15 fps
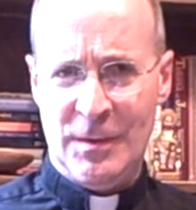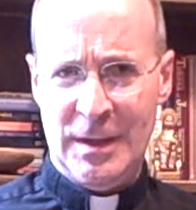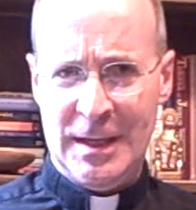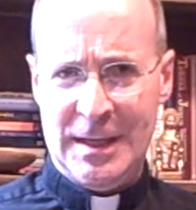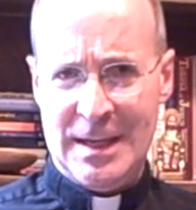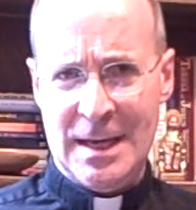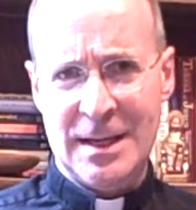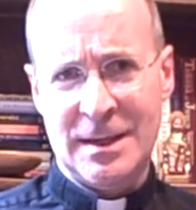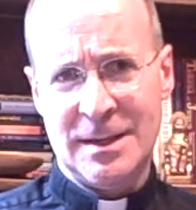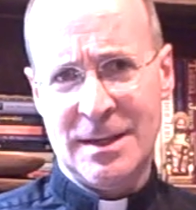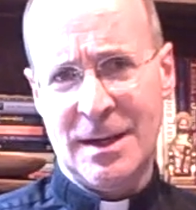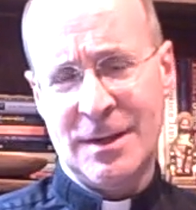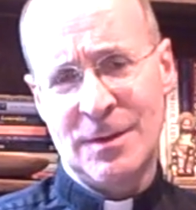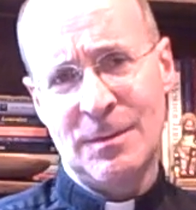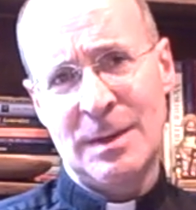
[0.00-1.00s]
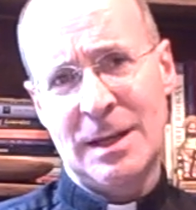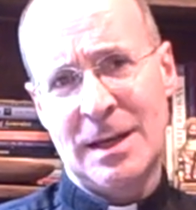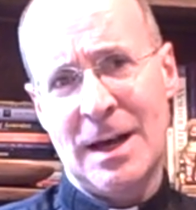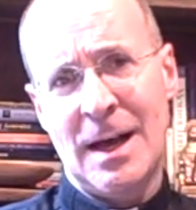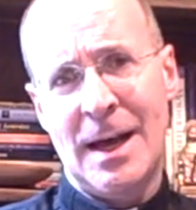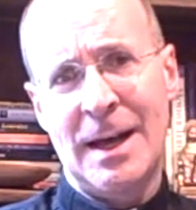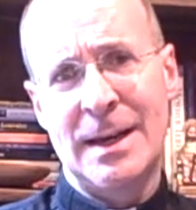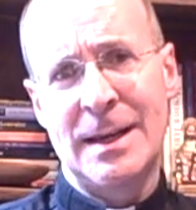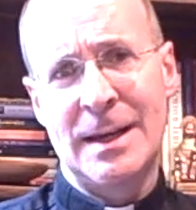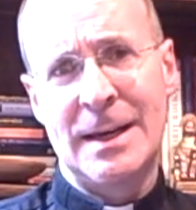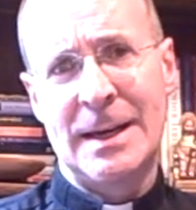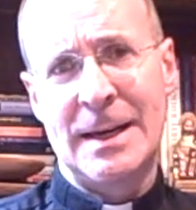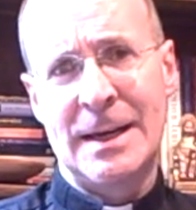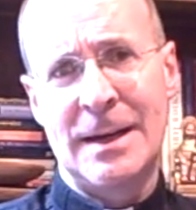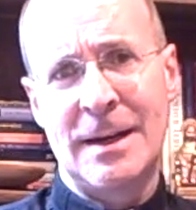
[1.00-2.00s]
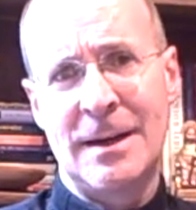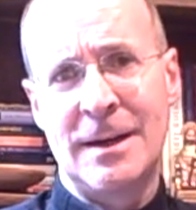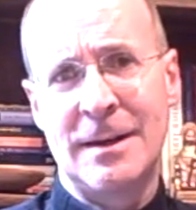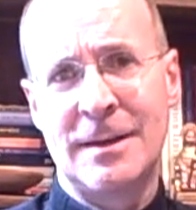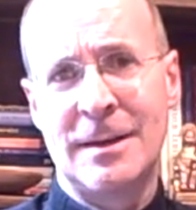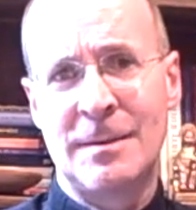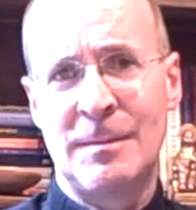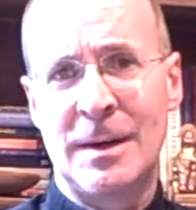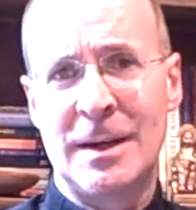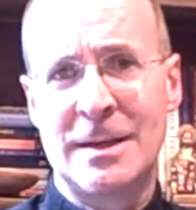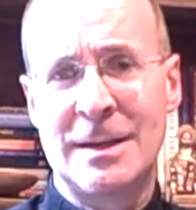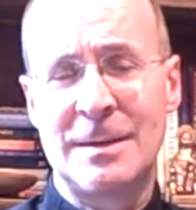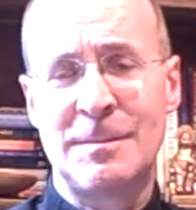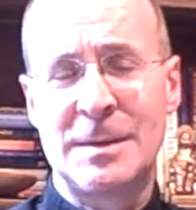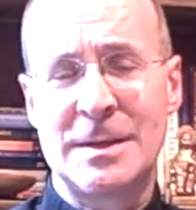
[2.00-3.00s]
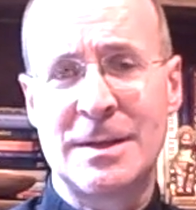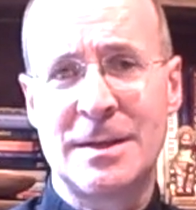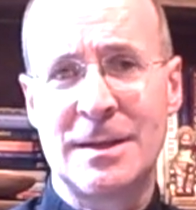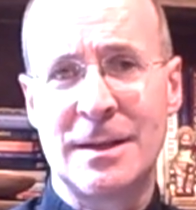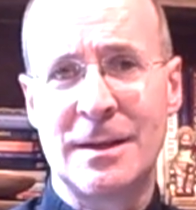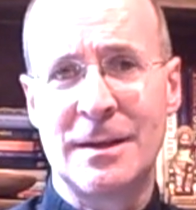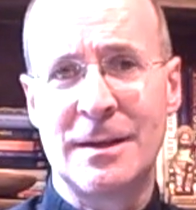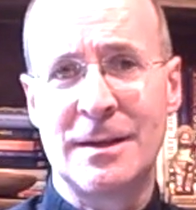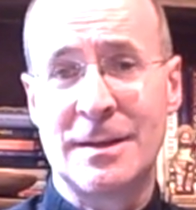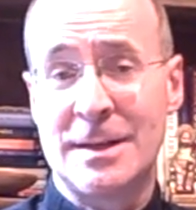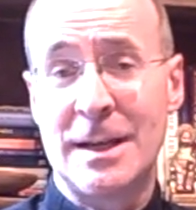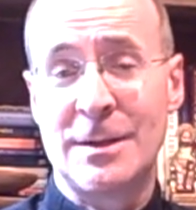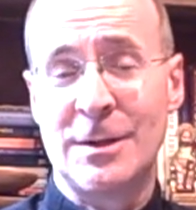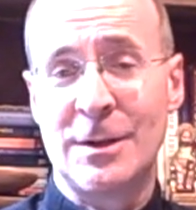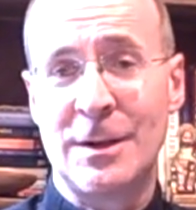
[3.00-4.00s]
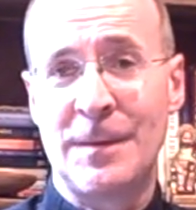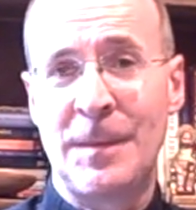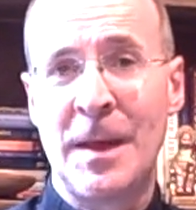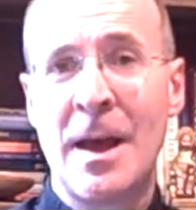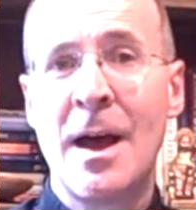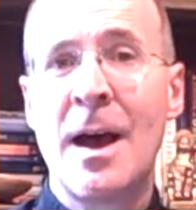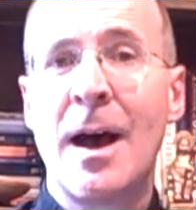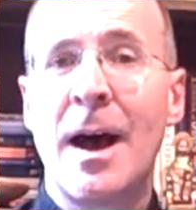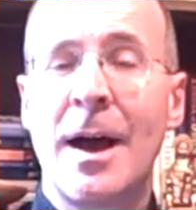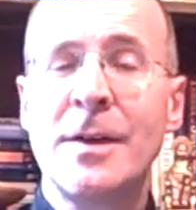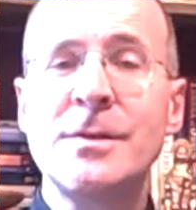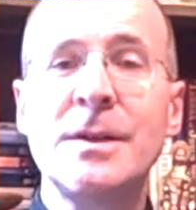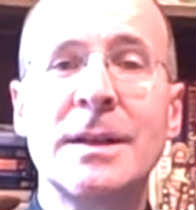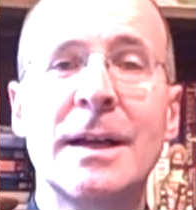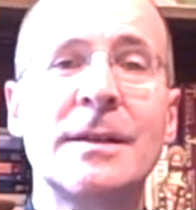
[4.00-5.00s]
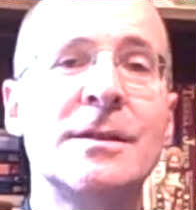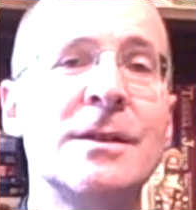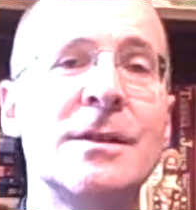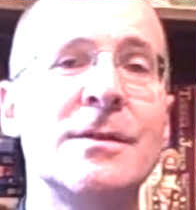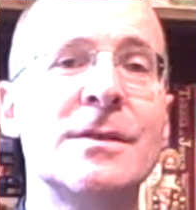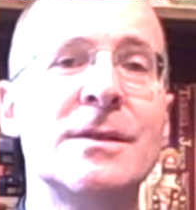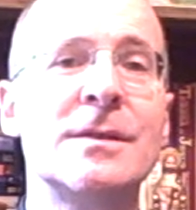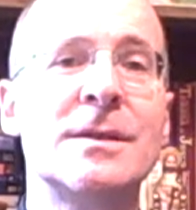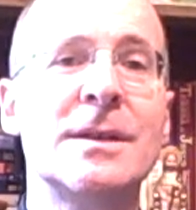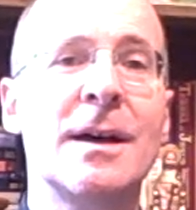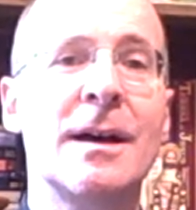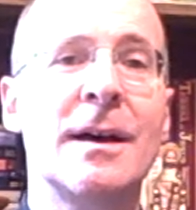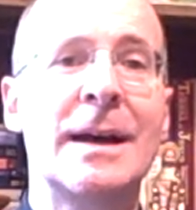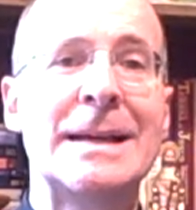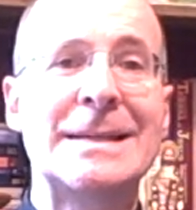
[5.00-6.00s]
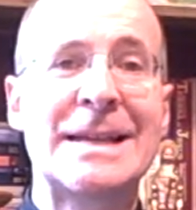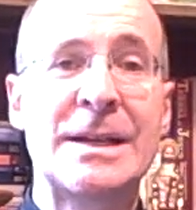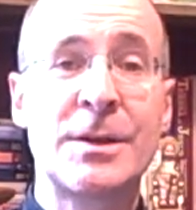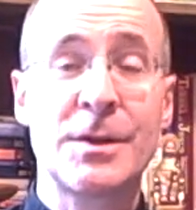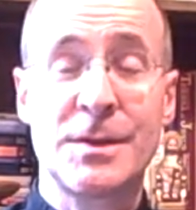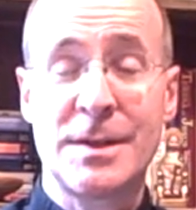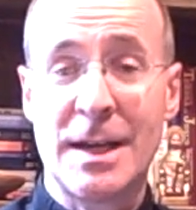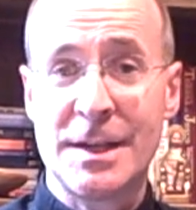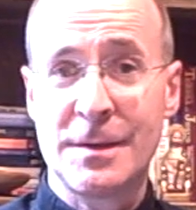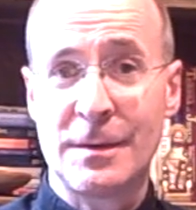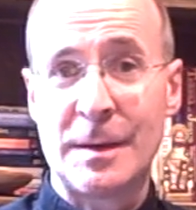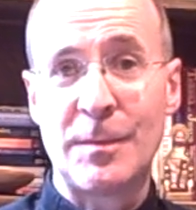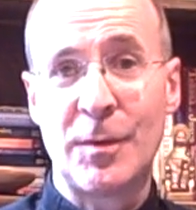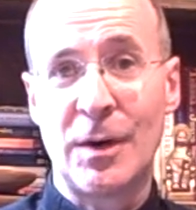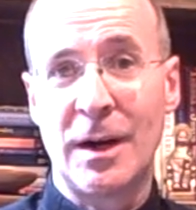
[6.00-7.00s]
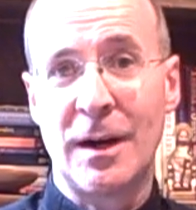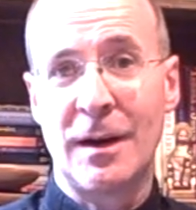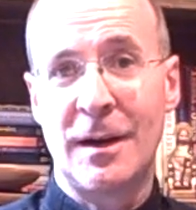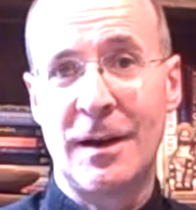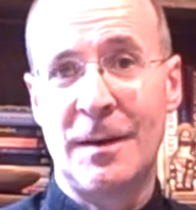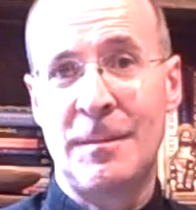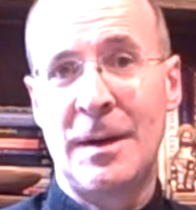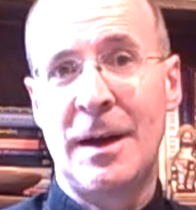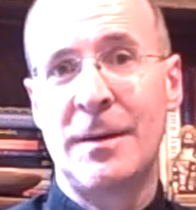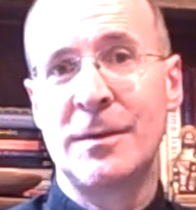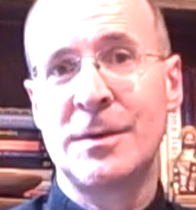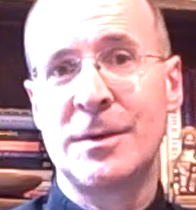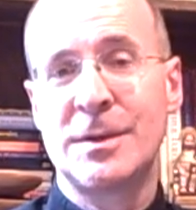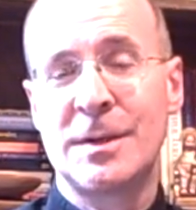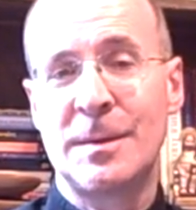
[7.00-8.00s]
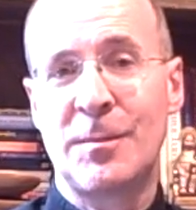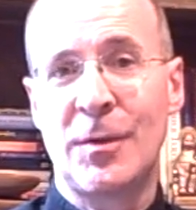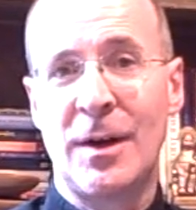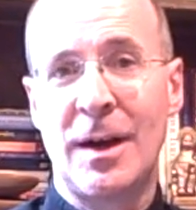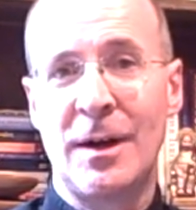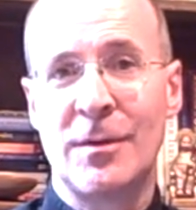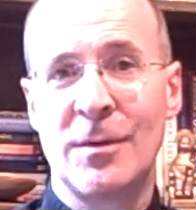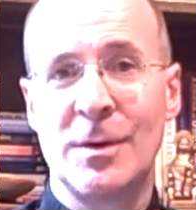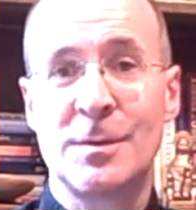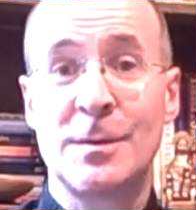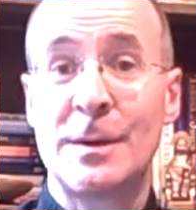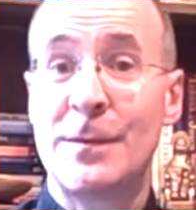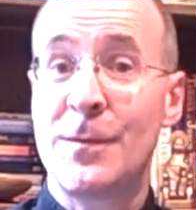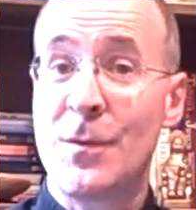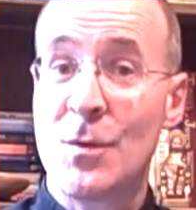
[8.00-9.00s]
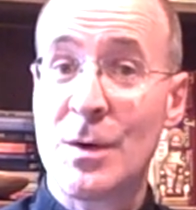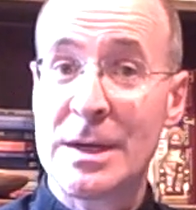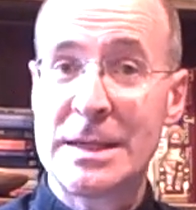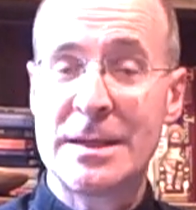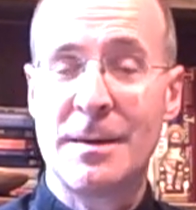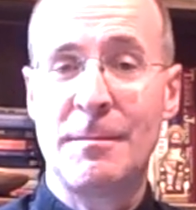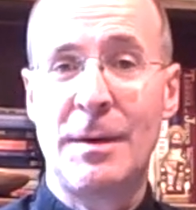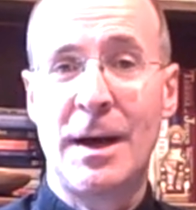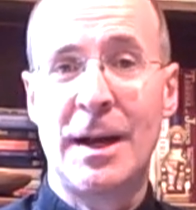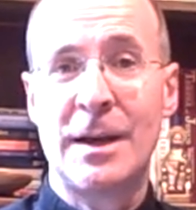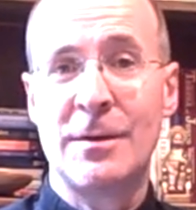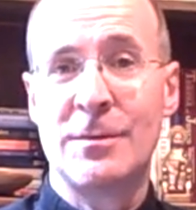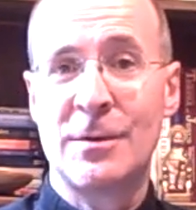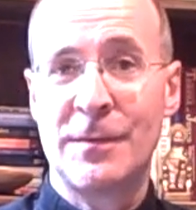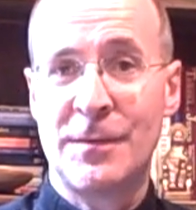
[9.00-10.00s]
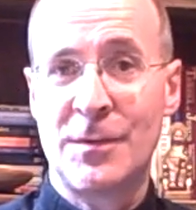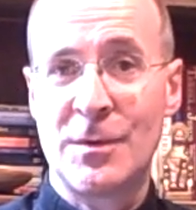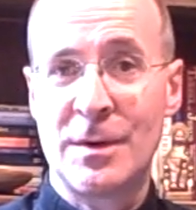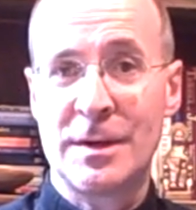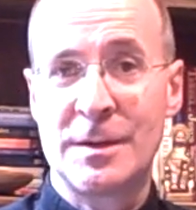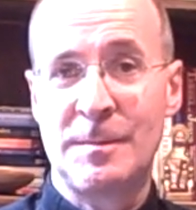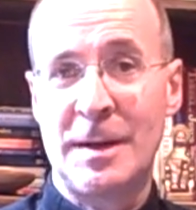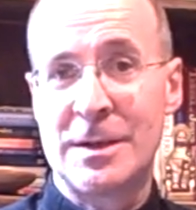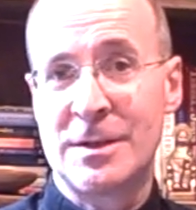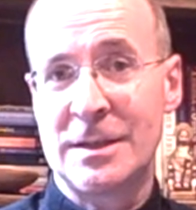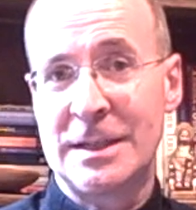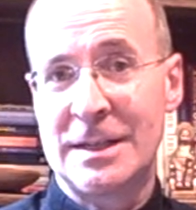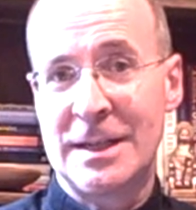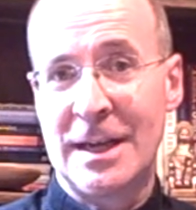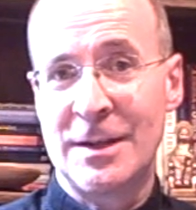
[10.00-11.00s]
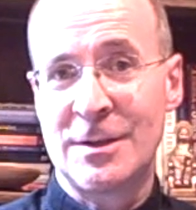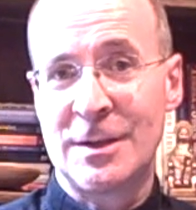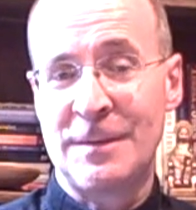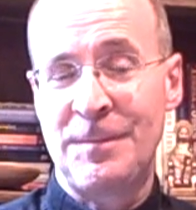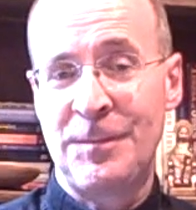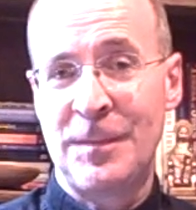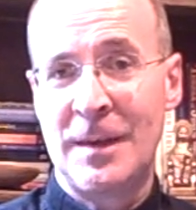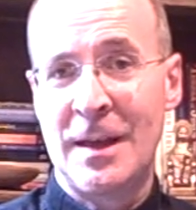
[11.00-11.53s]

really get in touch with God uh, in my deepest uh, center. I also like to use it uh, as intercessory prayer. Um, I will usually pray a rosary for somebody or for a special intention.